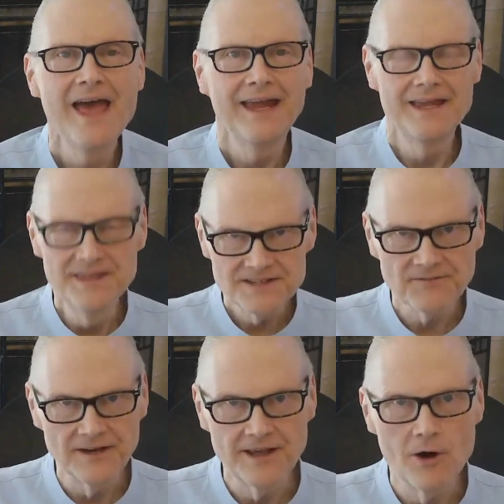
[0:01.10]
In this
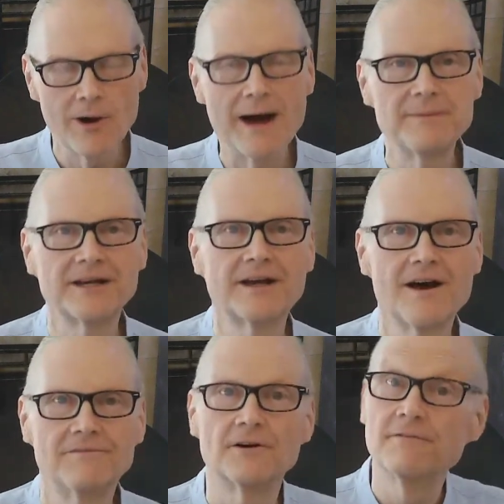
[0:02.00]
video, I'm going to
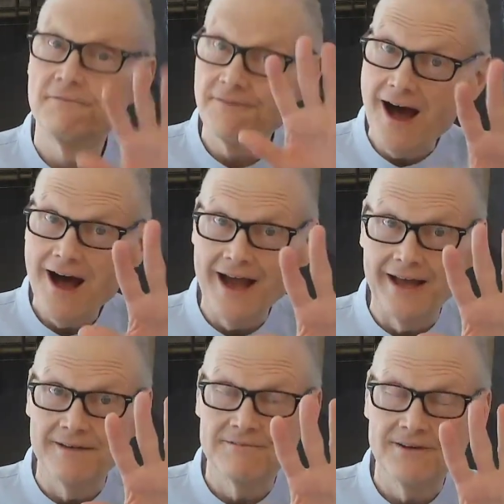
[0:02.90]
cover
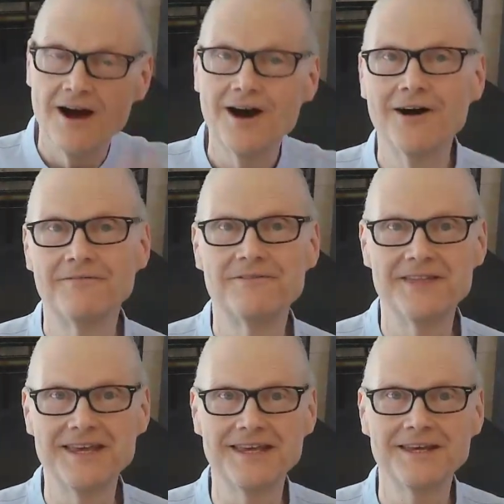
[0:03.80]
5 of
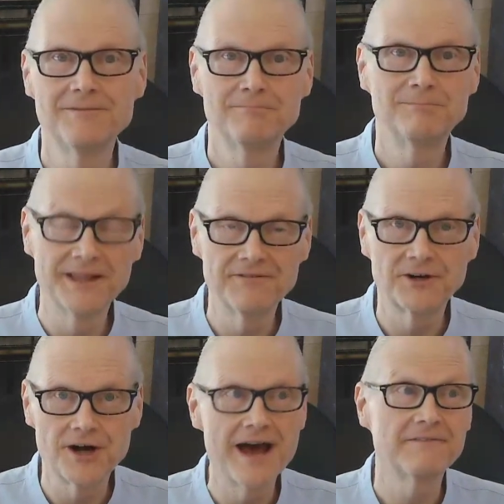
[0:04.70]
the, believe it or
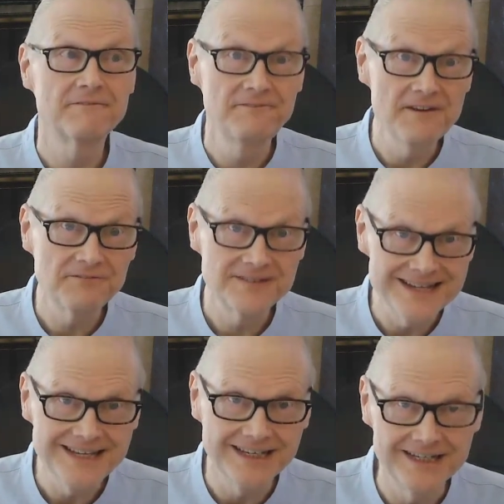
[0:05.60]
not,
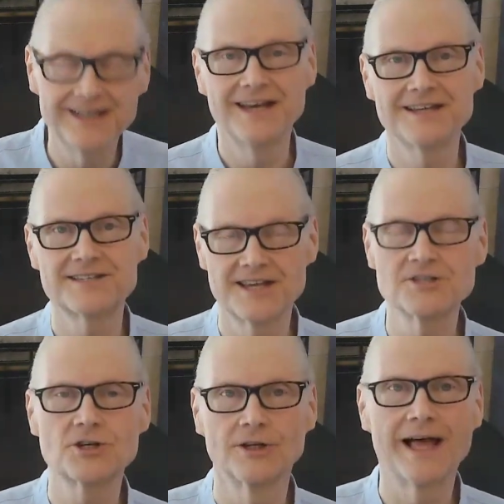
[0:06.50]
15
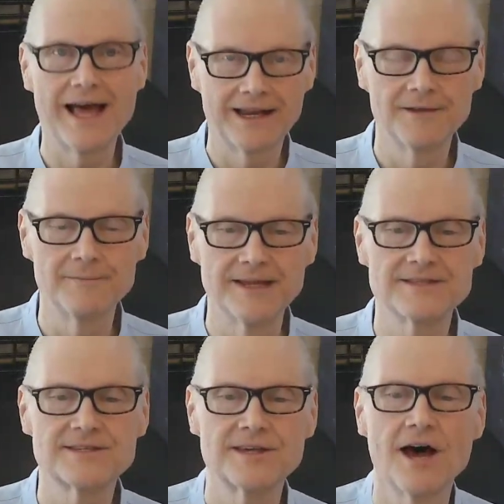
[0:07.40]
essential
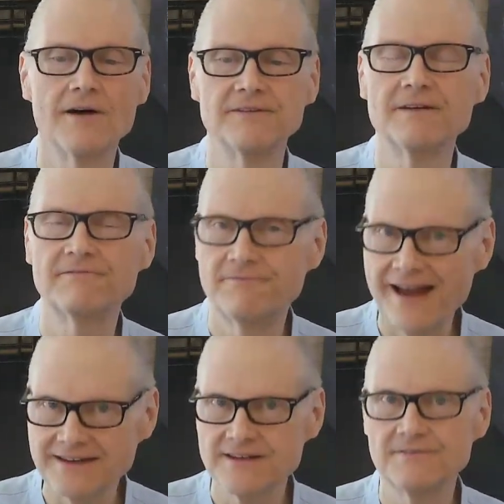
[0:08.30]
elements of an
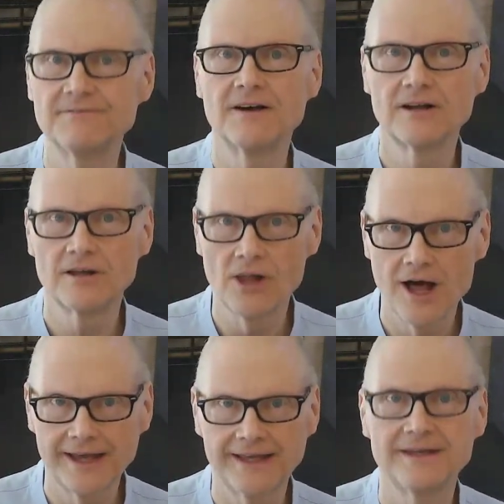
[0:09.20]
effective
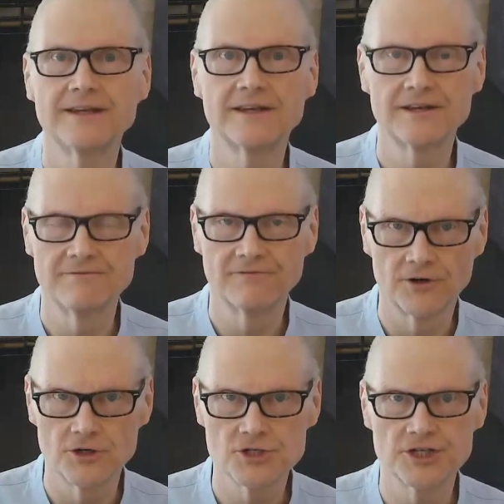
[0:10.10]
client
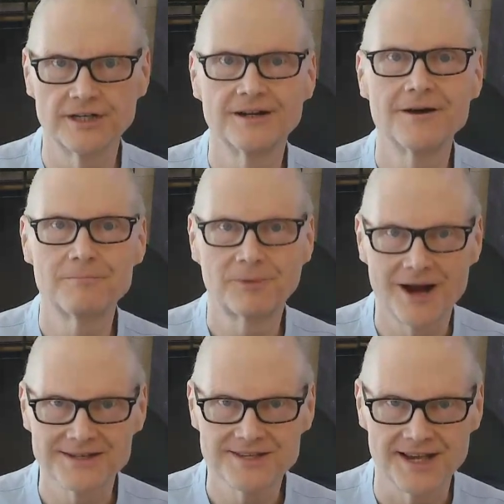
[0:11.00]
conversion
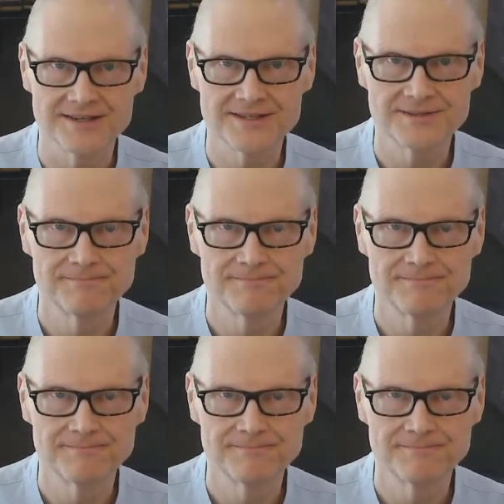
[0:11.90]
process.